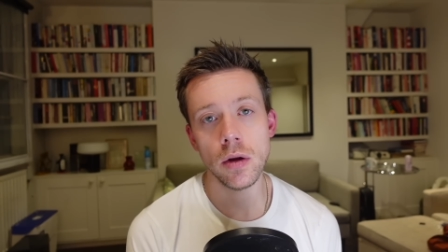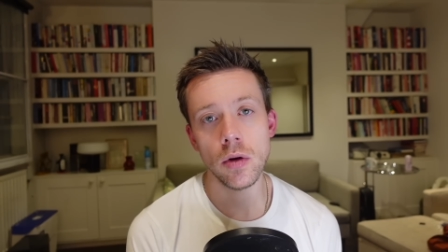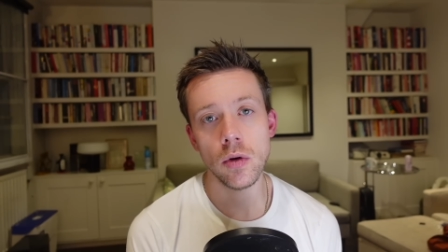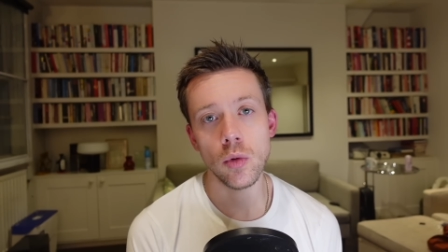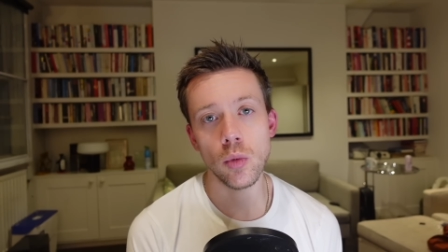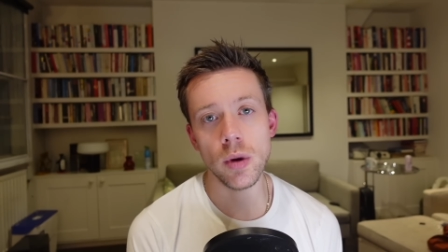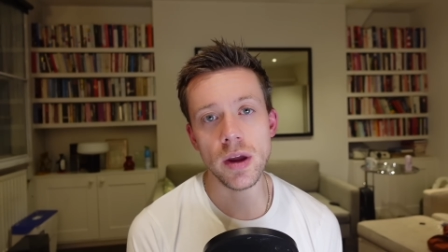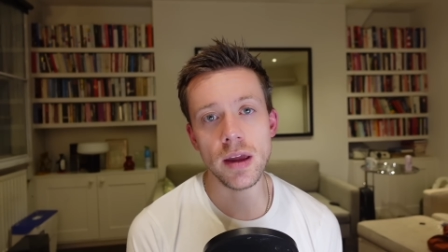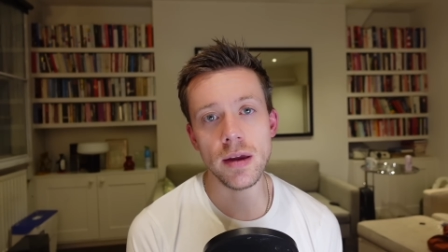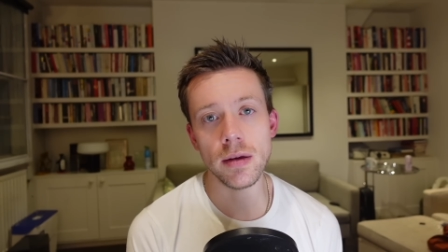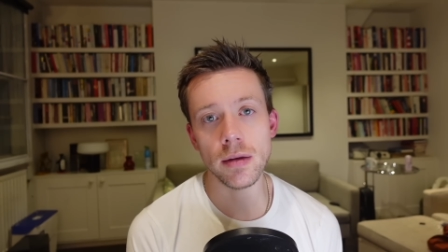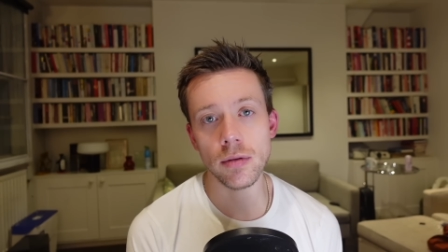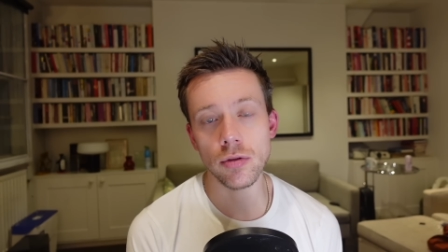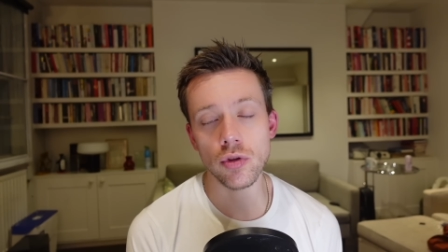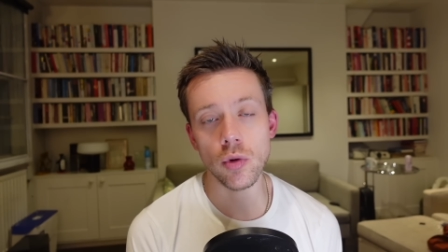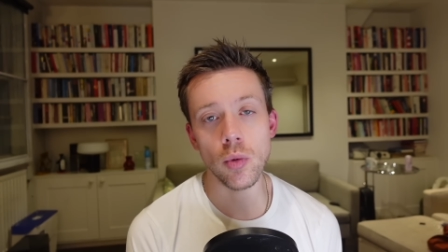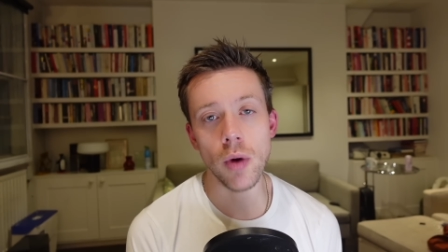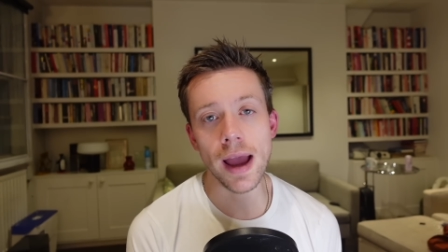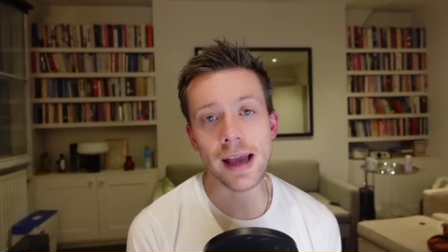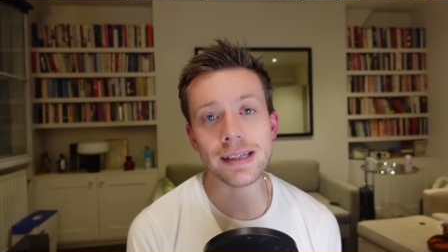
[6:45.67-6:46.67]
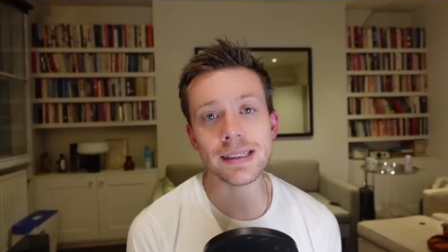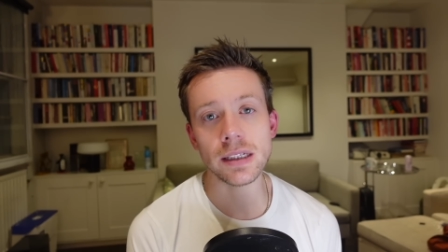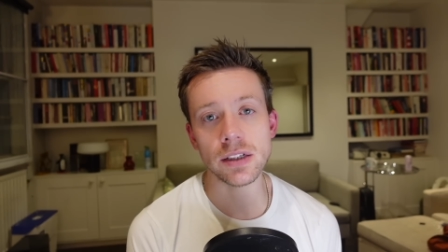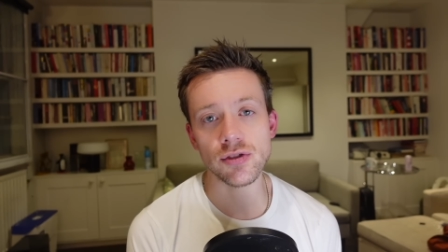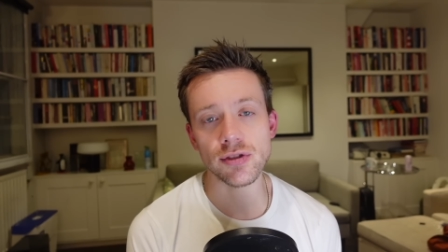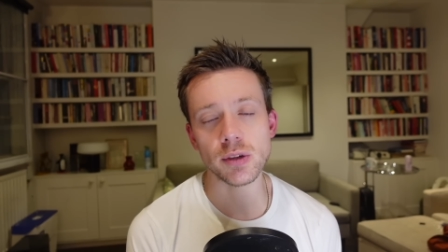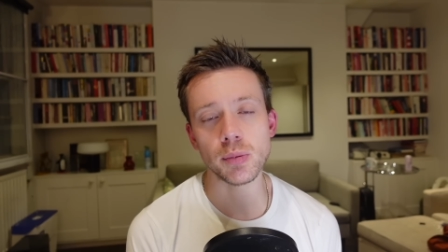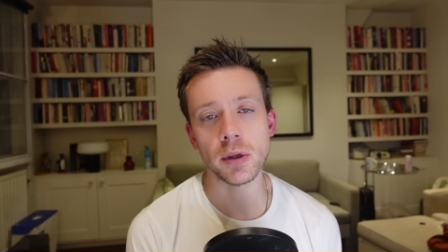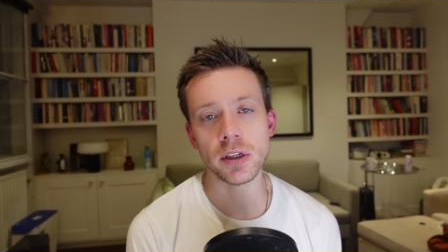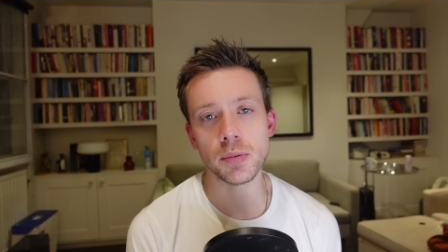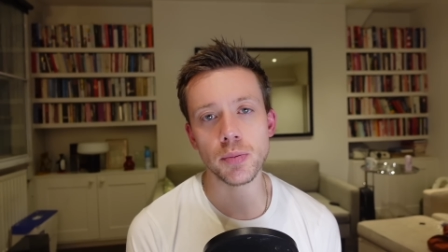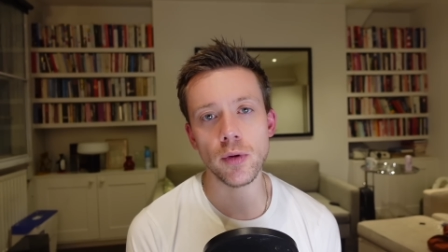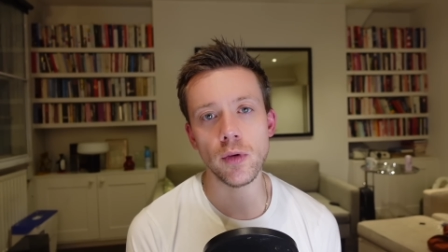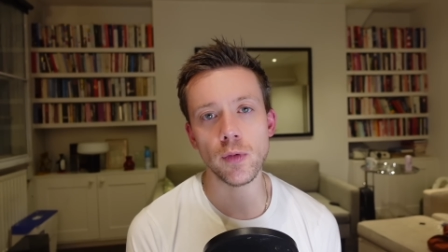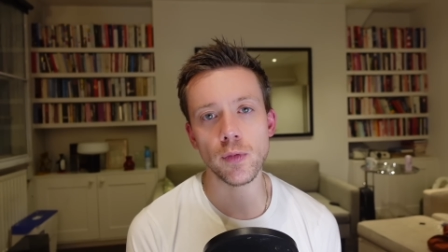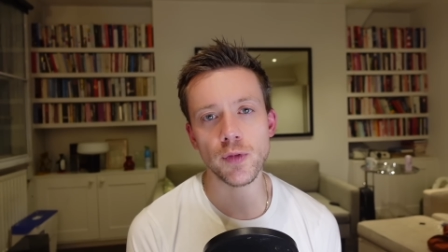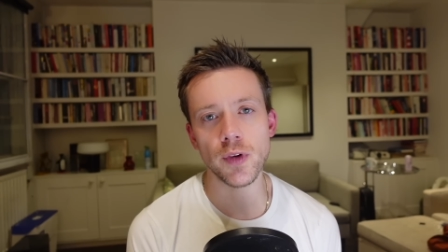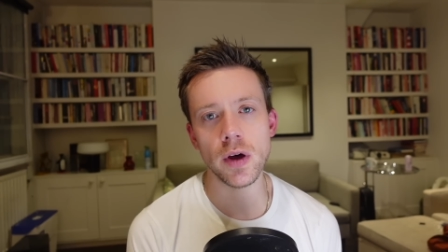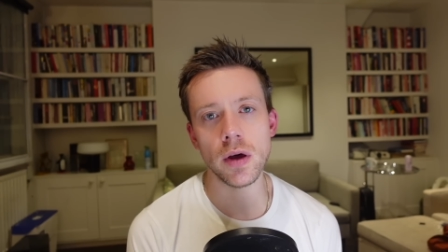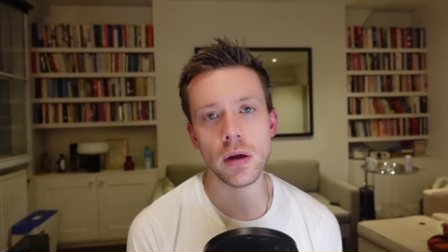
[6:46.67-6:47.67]
the West is responsible
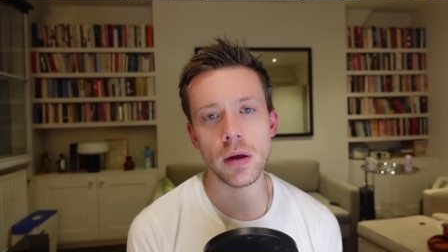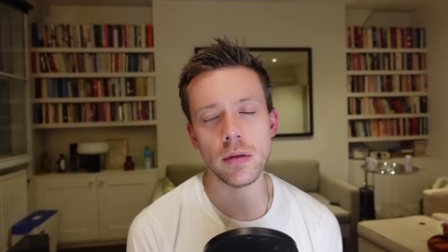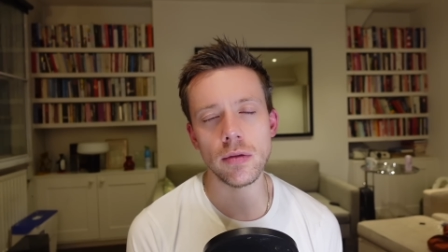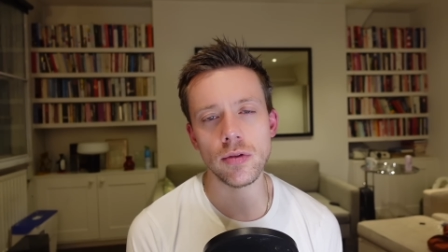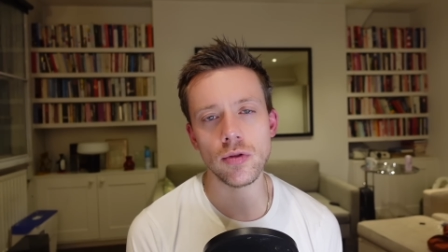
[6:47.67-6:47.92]
for